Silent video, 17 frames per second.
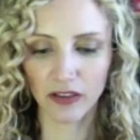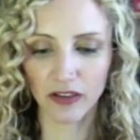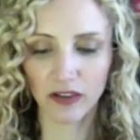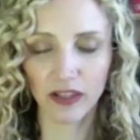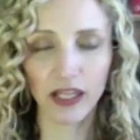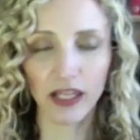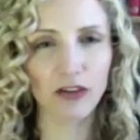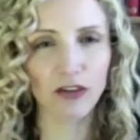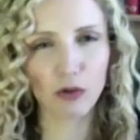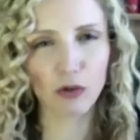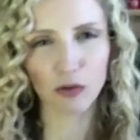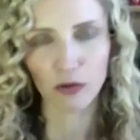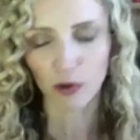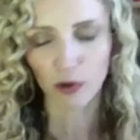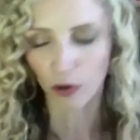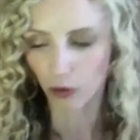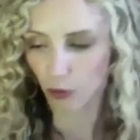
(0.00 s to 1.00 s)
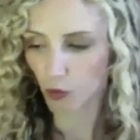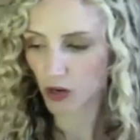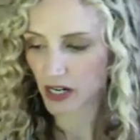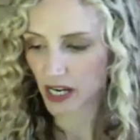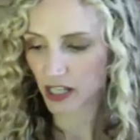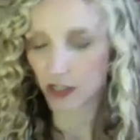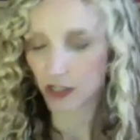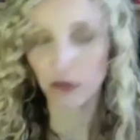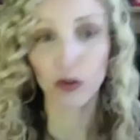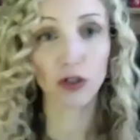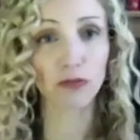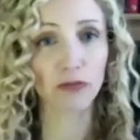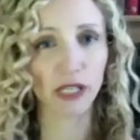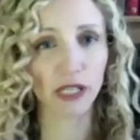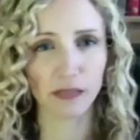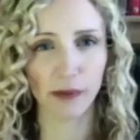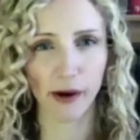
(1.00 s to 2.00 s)
they thought on the one hand, you've got a
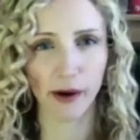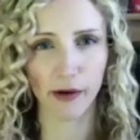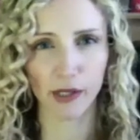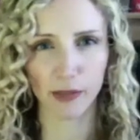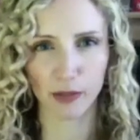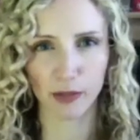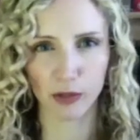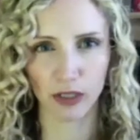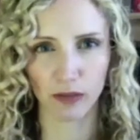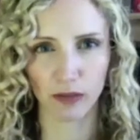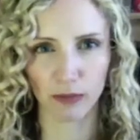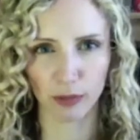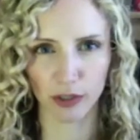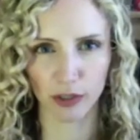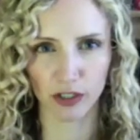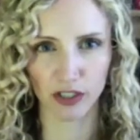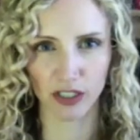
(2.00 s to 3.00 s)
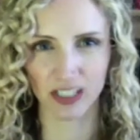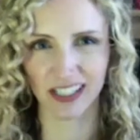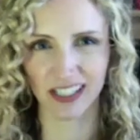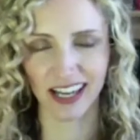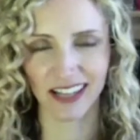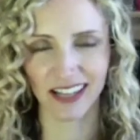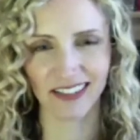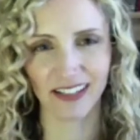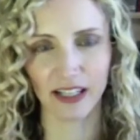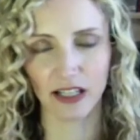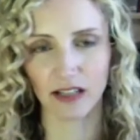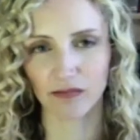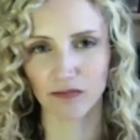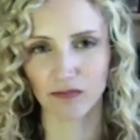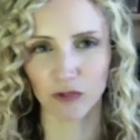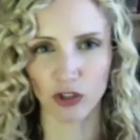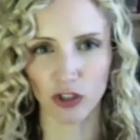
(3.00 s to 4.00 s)
mixed marriage between Protestant and Catholic,
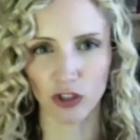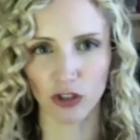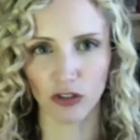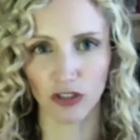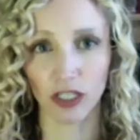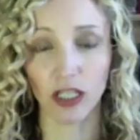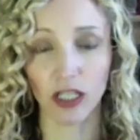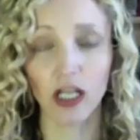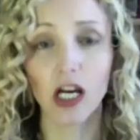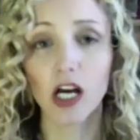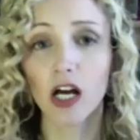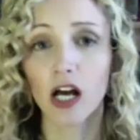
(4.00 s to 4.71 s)
not a good thing,